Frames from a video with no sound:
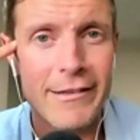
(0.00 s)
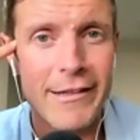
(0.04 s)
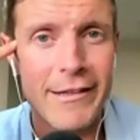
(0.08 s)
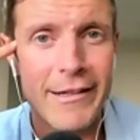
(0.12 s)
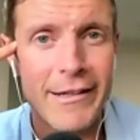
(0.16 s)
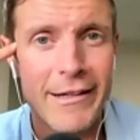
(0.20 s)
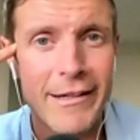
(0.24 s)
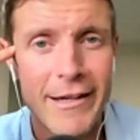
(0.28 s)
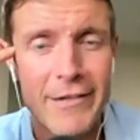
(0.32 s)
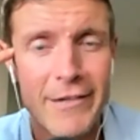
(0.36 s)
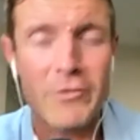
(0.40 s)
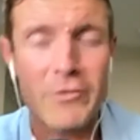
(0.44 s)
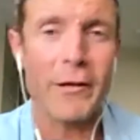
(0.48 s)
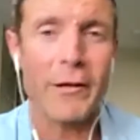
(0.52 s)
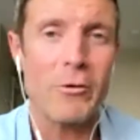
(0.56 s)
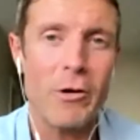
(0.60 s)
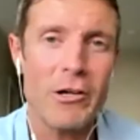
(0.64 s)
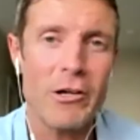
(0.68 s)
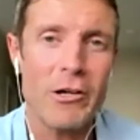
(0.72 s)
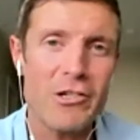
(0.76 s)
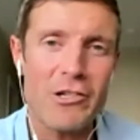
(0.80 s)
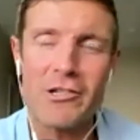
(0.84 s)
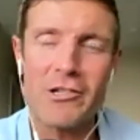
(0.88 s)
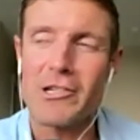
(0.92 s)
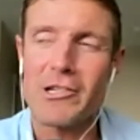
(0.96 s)
And so my
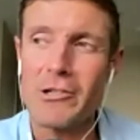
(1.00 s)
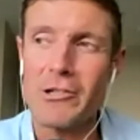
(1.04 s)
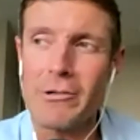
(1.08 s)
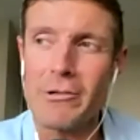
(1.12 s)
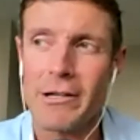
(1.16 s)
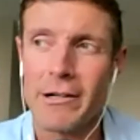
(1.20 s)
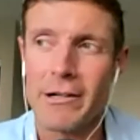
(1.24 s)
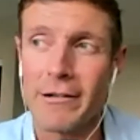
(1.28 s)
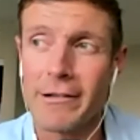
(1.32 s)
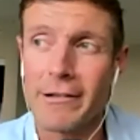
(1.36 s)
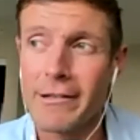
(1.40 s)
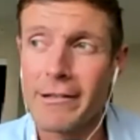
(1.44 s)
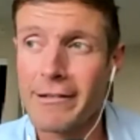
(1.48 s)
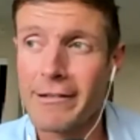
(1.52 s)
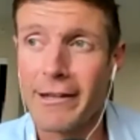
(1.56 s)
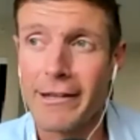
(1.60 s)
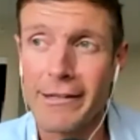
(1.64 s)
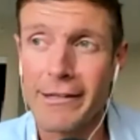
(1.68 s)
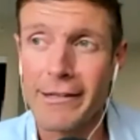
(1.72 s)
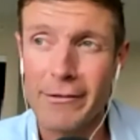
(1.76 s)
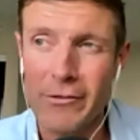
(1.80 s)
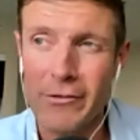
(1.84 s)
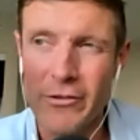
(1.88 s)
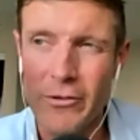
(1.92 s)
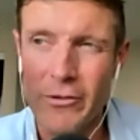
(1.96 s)
question to you, Harry, is like,
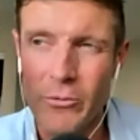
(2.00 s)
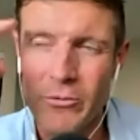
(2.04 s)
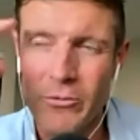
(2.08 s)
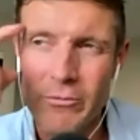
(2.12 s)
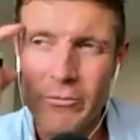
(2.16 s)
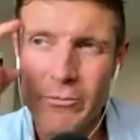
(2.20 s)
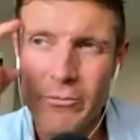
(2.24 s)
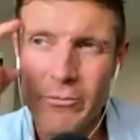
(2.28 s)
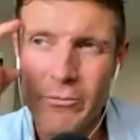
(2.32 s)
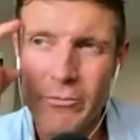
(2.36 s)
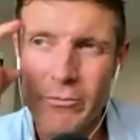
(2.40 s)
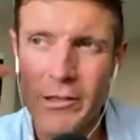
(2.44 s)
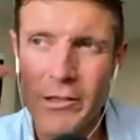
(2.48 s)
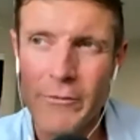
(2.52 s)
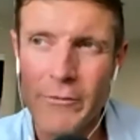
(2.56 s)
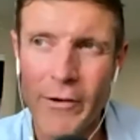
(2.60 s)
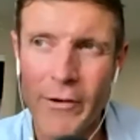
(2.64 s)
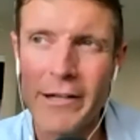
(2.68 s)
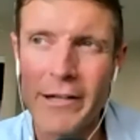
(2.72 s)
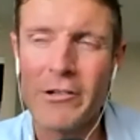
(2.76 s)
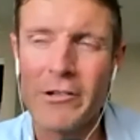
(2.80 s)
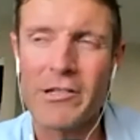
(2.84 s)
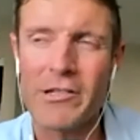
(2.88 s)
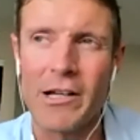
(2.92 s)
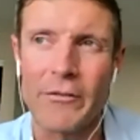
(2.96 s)
so when you
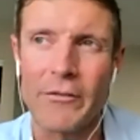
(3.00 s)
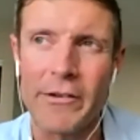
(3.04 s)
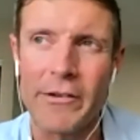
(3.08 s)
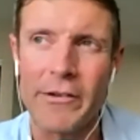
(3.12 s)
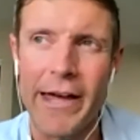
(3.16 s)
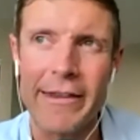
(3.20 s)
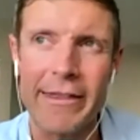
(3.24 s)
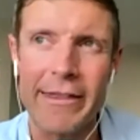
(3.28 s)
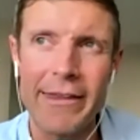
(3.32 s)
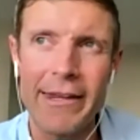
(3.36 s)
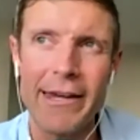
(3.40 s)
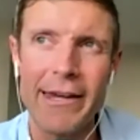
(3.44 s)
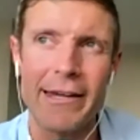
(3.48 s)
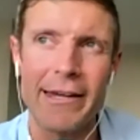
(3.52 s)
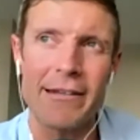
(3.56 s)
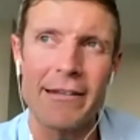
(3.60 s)
find yourself in that thing,